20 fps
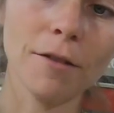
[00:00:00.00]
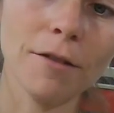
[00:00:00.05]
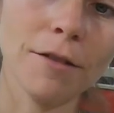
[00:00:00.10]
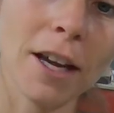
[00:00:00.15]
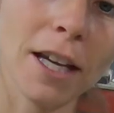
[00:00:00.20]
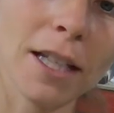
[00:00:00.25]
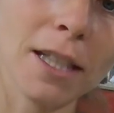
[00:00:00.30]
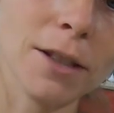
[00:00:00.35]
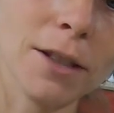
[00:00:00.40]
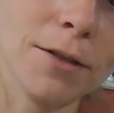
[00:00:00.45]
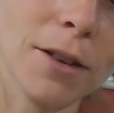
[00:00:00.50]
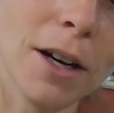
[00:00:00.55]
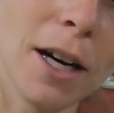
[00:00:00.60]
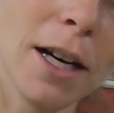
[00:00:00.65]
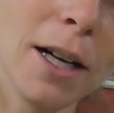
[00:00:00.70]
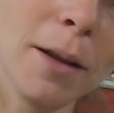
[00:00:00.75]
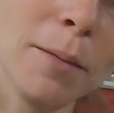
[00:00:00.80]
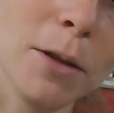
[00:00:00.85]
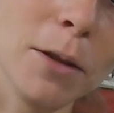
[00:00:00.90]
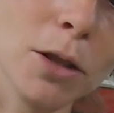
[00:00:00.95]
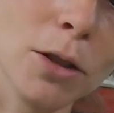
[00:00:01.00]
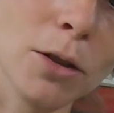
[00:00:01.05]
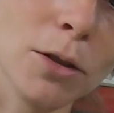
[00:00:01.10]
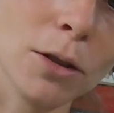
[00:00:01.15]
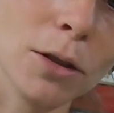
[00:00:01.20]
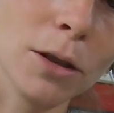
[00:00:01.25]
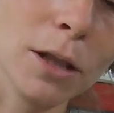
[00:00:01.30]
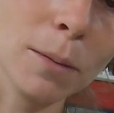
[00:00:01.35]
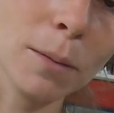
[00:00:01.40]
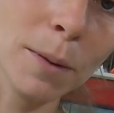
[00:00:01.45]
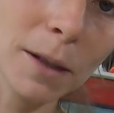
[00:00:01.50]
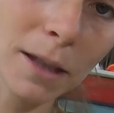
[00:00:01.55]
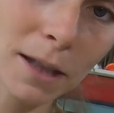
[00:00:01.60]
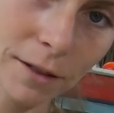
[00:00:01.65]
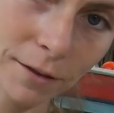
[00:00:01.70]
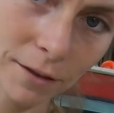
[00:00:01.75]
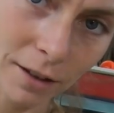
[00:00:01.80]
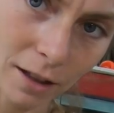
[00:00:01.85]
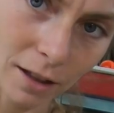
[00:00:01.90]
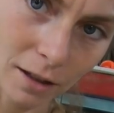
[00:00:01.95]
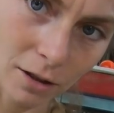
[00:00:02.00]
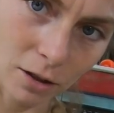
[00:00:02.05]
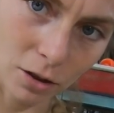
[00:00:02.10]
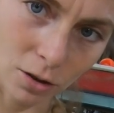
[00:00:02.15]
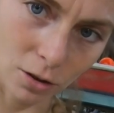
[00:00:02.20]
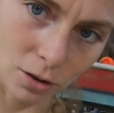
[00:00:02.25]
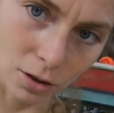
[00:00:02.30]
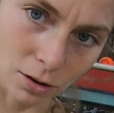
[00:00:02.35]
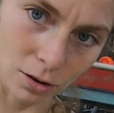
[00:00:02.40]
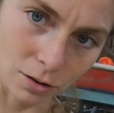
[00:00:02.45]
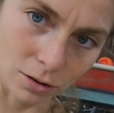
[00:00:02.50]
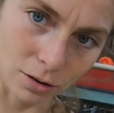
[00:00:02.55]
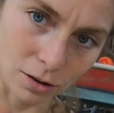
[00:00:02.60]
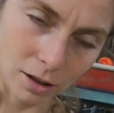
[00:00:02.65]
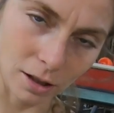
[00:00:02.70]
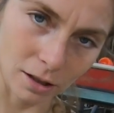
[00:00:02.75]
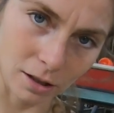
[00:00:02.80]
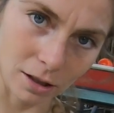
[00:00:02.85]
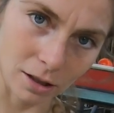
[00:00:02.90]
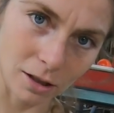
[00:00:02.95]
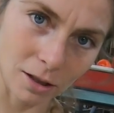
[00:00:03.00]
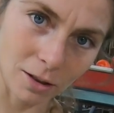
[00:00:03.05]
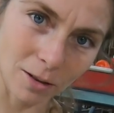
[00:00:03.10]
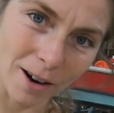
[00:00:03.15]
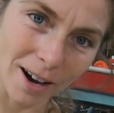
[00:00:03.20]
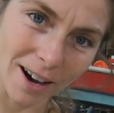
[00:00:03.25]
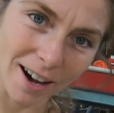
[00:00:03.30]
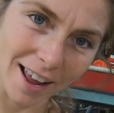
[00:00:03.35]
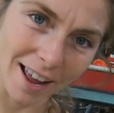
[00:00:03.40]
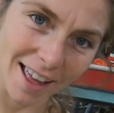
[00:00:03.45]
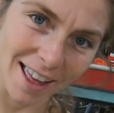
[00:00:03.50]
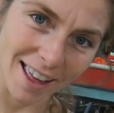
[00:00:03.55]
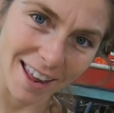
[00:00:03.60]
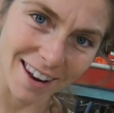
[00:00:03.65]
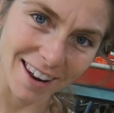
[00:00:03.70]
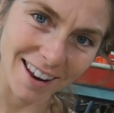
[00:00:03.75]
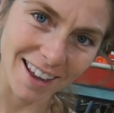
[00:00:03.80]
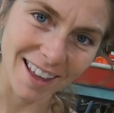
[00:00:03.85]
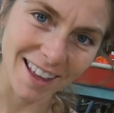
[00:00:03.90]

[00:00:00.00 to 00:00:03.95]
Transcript: face frame screw specific screws. It's a square head,